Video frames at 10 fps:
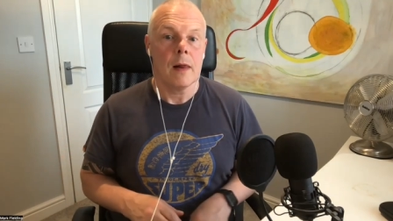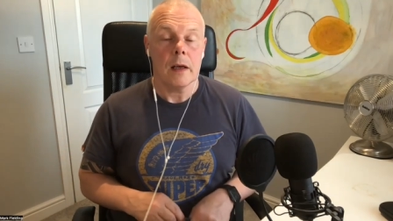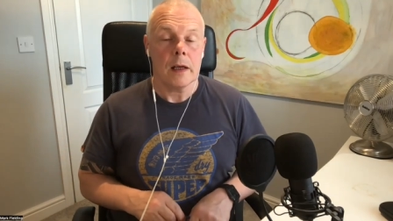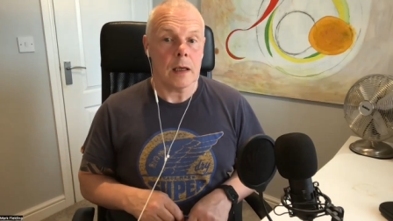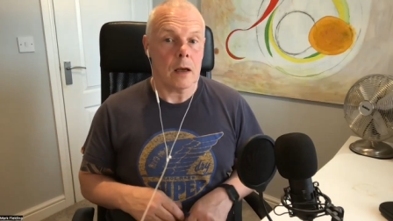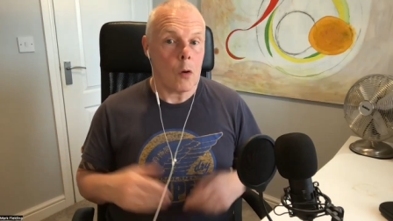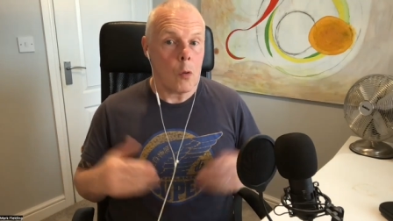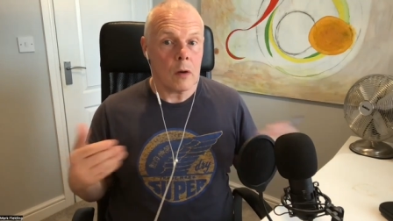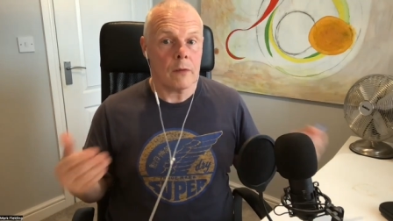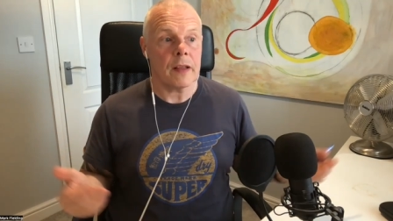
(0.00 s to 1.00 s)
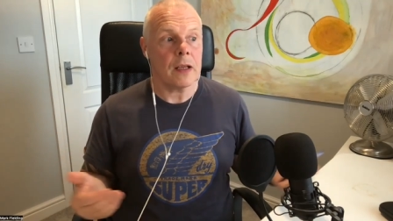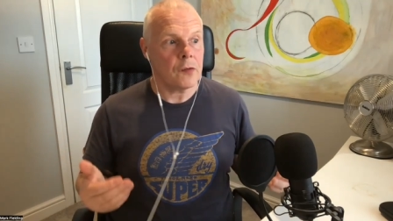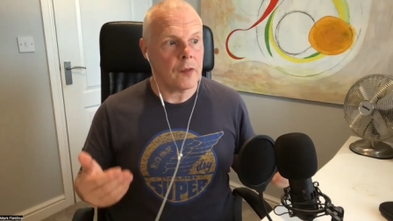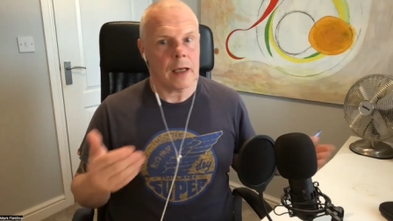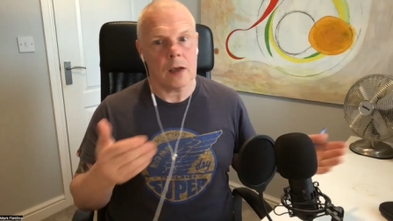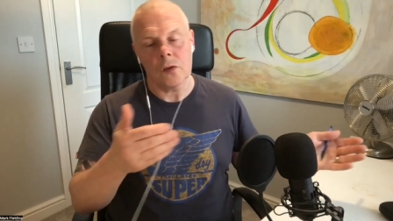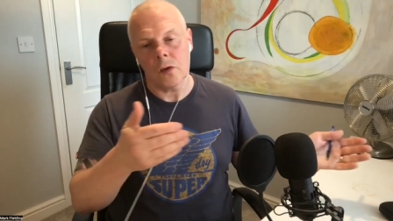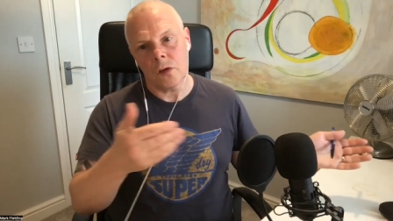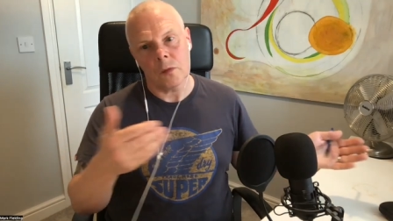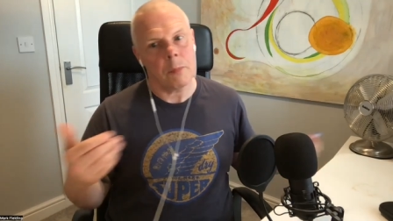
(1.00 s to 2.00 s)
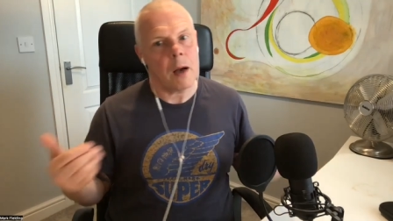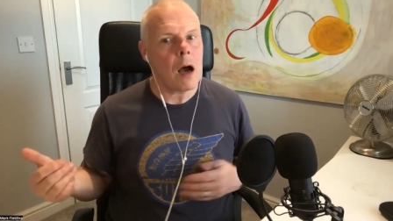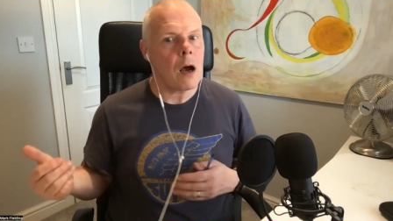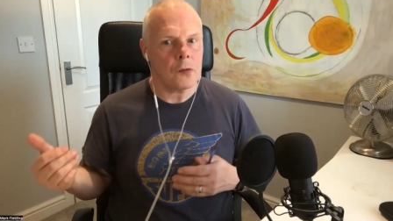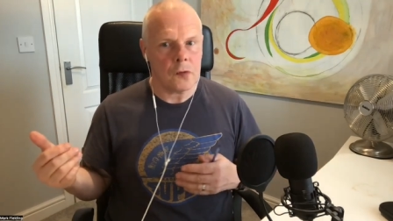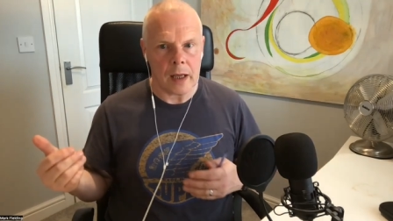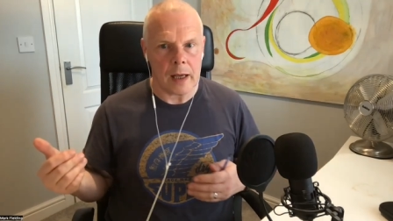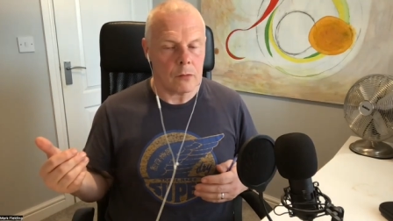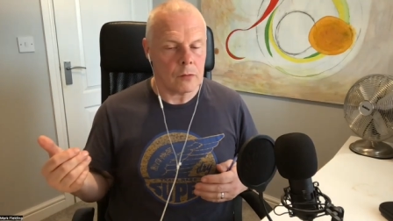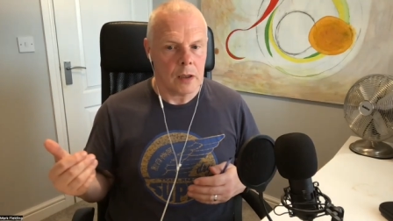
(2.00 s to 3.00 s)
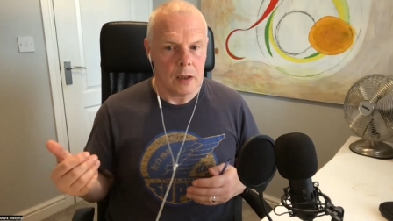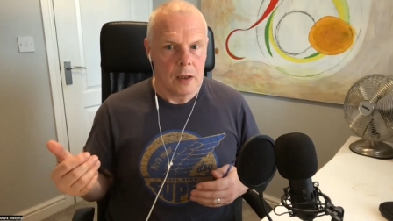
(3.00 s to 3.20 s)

You know, all of these things are just passed down